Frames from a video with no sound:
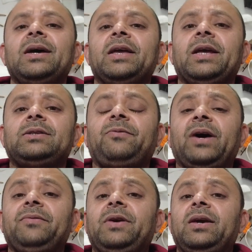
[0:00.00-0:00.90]
gets
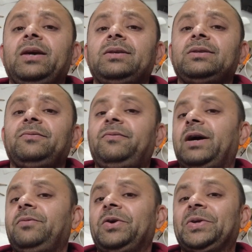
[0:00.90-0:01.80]
5k hits and
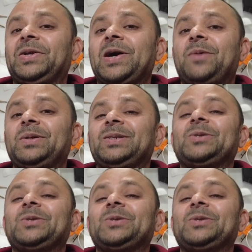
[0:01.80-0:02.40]
500 comments,